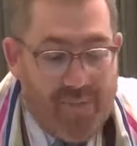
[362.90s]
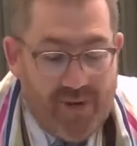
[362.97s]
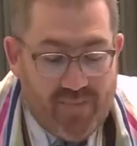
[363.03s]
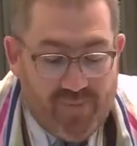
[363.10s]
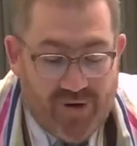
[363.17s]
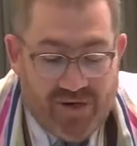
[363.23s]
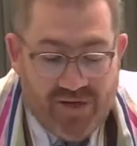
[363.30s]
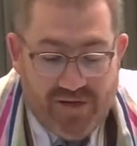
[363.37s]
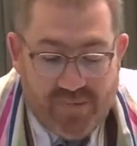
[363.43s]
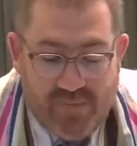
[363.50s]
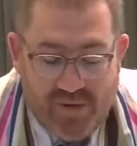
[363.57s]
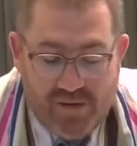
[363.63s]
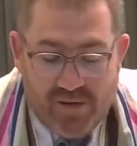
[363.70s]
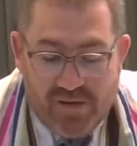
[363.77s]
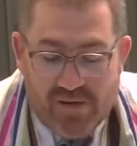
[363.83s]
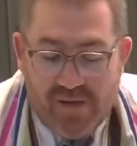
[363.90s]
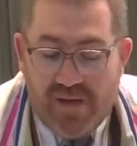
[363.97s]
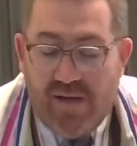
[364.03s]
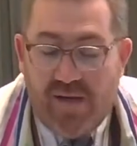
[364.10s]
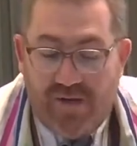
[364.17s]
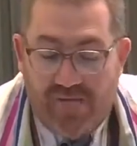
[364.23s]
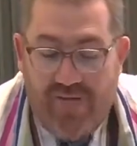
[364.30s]
principles,
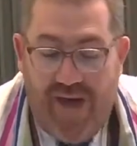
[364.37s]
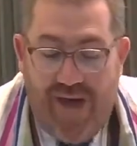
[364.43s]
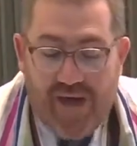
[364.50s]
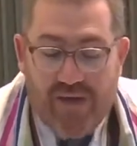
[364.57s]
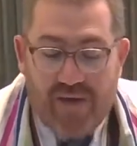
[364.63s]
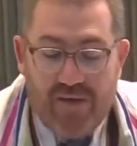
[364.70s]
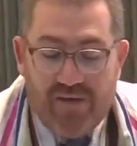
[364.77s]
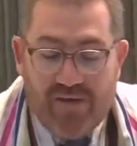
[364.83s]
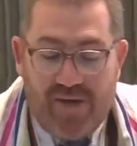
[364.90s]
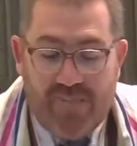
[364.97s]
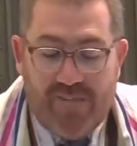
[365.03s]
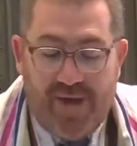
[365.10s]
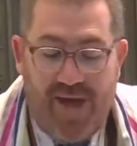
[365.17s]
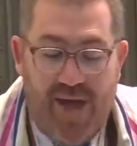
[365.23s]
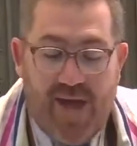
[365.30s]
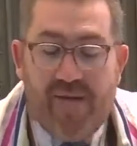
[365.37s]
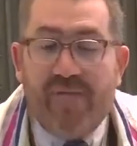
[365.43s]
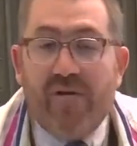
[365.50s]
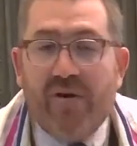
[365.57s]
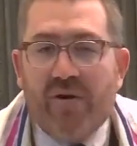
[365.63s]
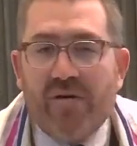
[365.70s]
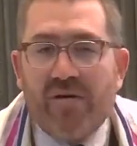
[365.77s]
values, and
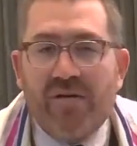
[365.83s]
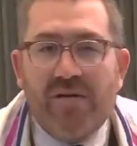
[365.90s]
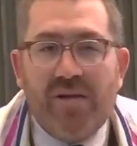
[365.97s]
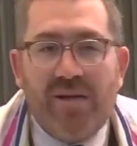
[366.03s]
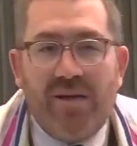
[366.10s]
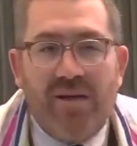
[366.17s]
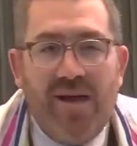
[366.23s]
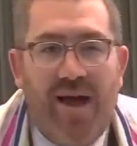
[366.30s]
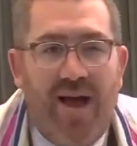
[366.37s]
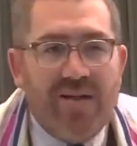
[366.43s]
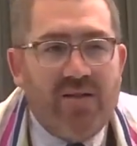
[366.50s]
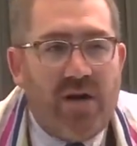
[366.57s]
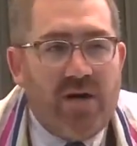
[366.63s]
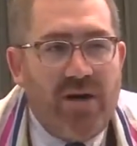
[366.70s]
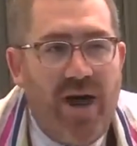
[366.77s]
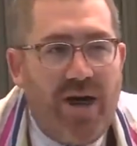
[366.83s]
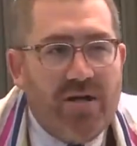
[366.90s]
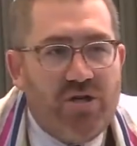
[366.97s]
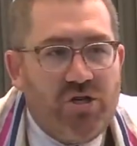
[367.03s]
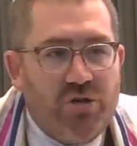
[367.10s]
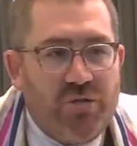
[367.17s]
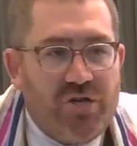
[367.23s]
behaviors as our
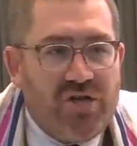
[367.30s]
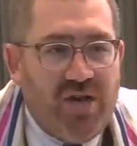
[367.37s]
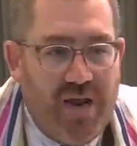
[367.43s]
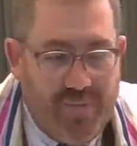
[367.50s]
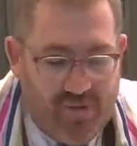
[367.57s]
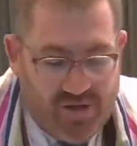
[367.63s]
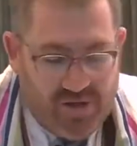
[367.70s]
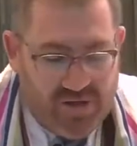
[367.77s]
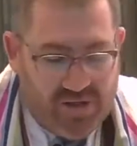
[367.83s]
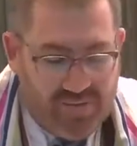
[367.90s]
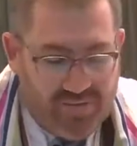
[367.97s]
non-Jewish neighbors.